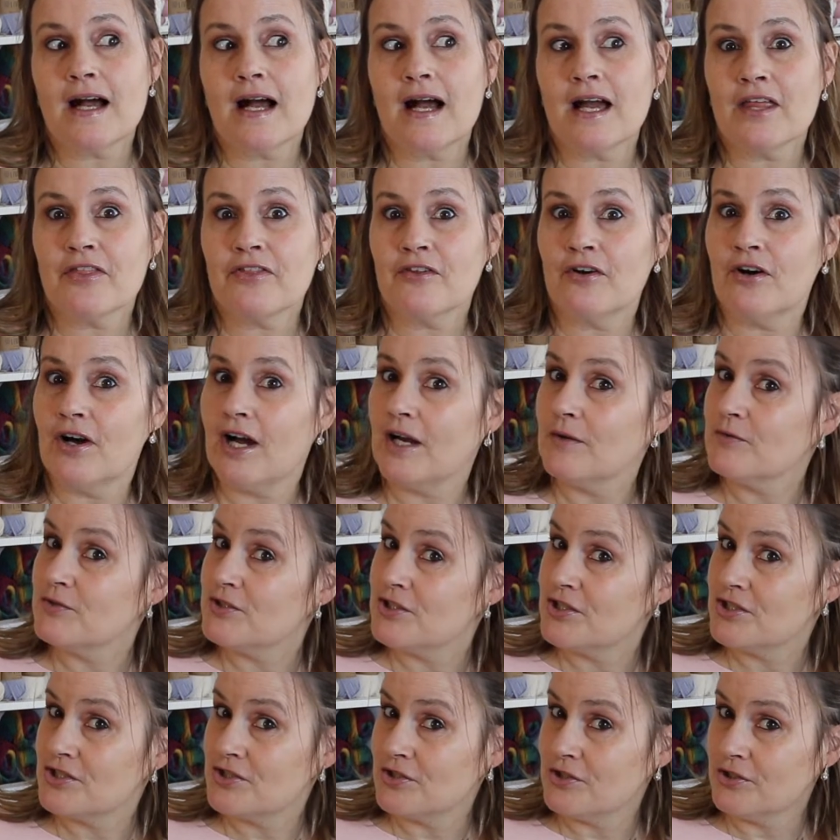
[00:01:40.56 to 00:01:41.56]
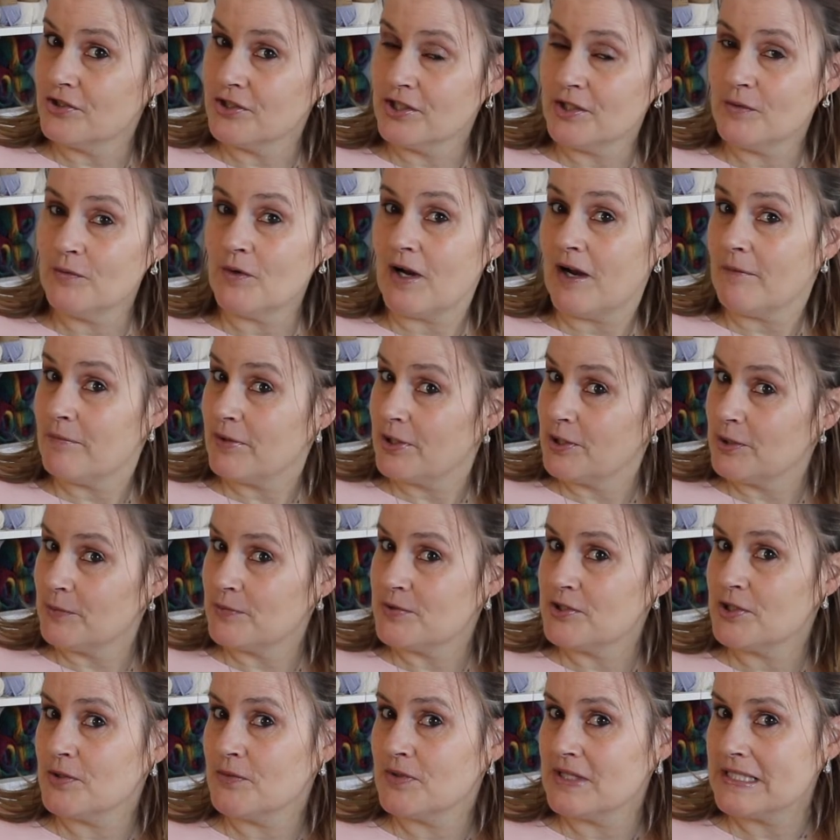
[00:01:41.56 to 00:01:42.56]
I thought I would just show you what I've been
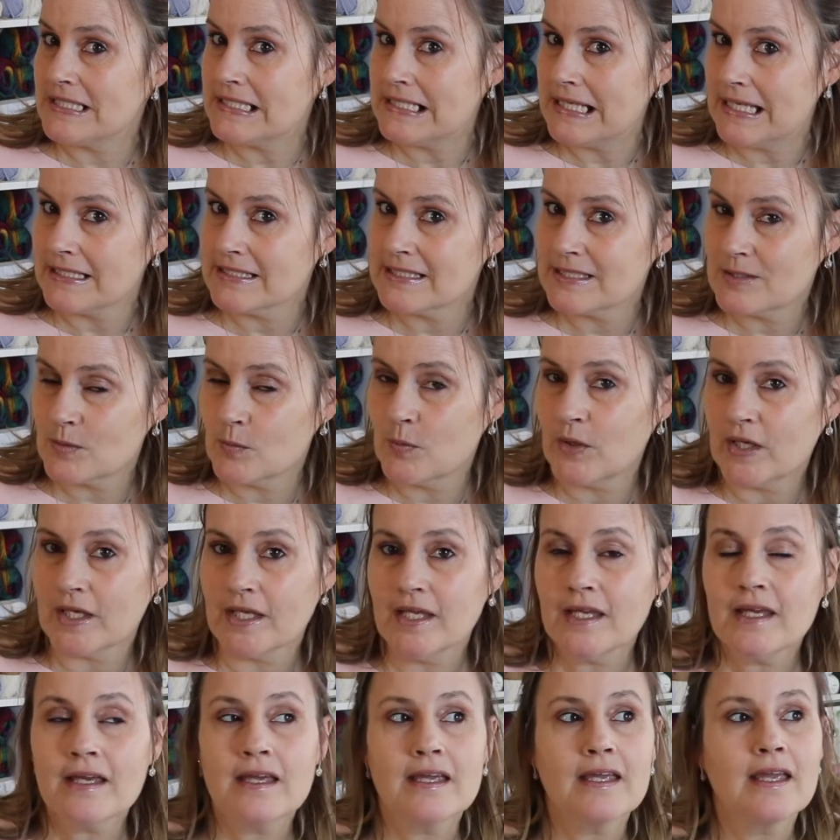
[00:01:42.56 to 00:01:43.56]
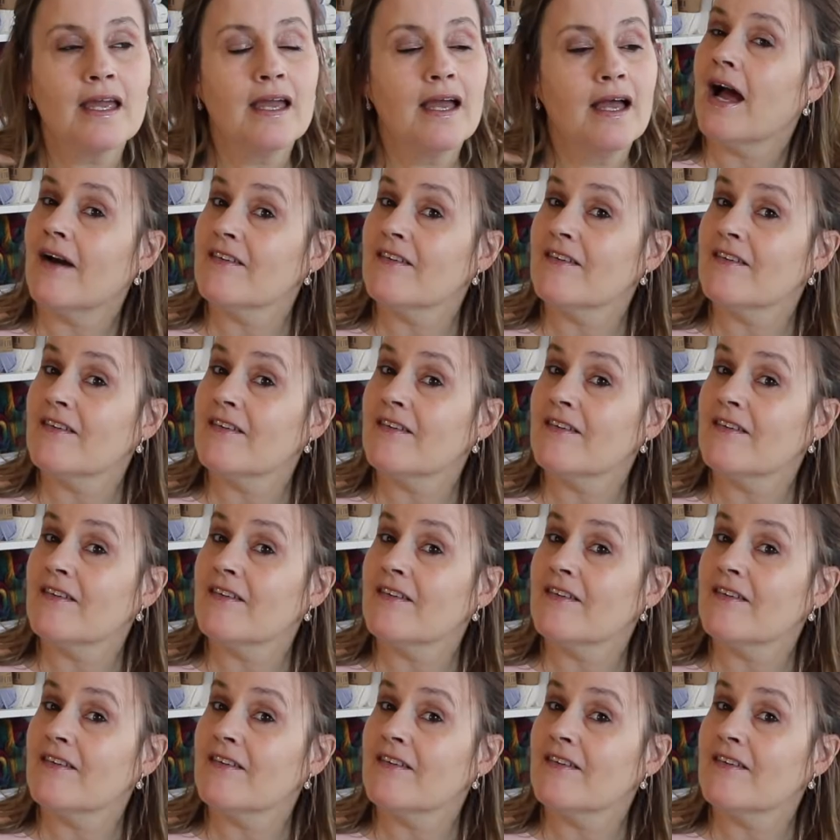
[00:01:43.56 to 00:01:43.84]
up to this last week.